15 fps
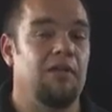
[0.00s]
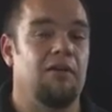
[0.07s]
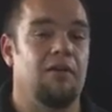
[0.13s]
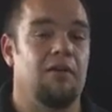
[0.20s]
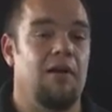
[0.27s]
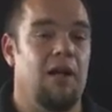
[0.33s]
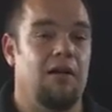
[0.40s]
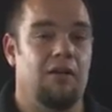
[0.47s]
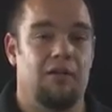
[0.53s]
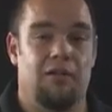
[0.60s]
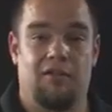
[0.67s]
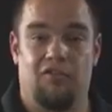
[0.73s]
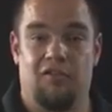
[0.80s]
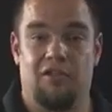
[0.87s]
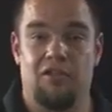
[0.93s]
they're not going to
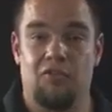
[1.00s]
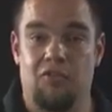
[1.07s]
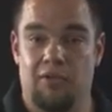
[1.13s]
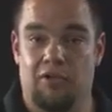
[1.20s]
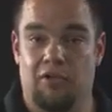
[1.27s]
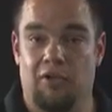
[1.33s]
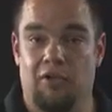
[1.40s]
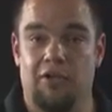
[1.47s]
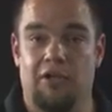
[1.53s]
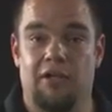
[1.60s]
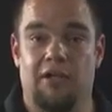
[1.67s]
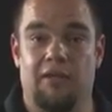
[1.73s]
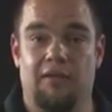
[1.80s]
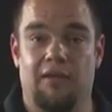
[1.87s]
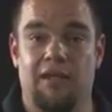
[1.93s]
continue to include
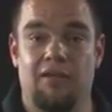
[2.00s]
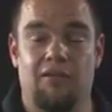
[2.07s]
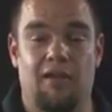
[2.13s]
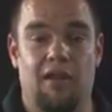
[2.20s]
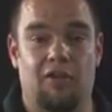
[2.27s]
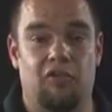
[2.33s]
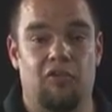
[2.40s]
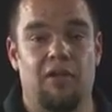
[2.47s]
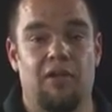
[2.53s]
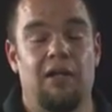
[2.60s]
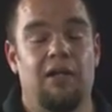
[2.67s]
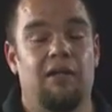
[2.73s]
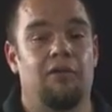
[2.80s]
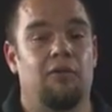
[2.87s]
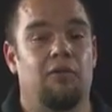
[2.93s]
it in the index.
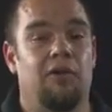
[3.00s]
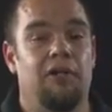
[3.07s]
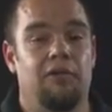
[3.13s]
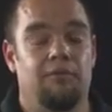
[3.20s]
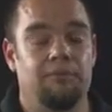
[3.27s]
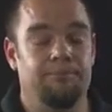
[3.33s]
The